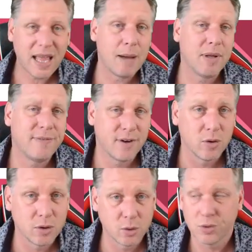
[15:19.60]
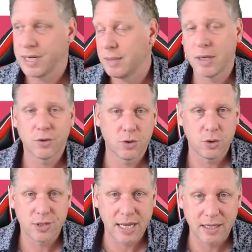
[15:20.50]
How many phone calls and emails could
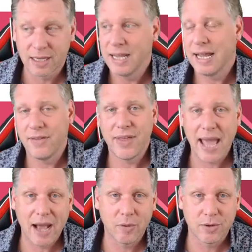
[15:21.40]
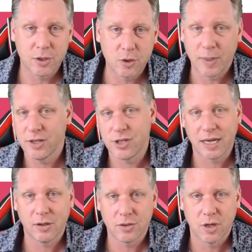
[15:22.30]
you send in the hours that you spend
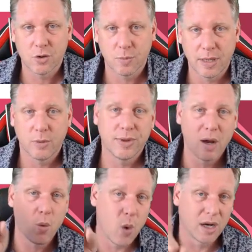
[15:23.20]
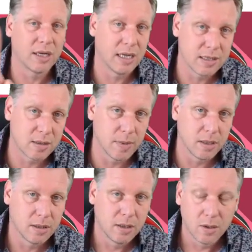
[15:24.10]
chatting on social media with that one
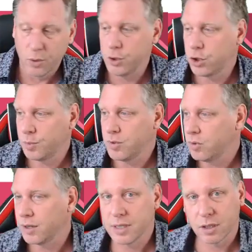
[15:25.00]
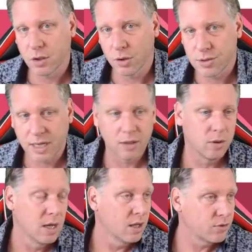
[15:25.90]
customer, when you could be writing content
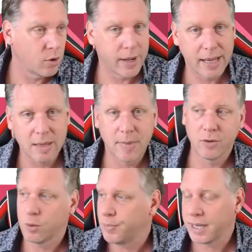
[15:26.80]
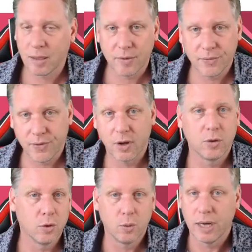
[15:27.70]
or throwing out emails or picking up the
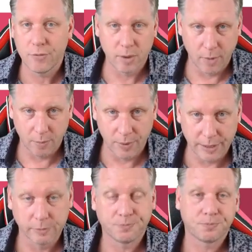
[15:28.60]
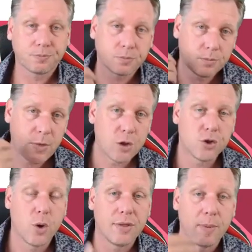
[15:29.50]
phone or whatever it might be
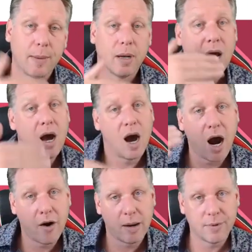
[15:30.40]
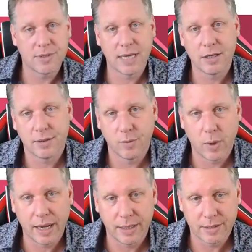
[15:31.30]
to other people higher up the stages of
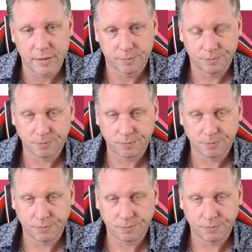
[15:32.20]
awareness?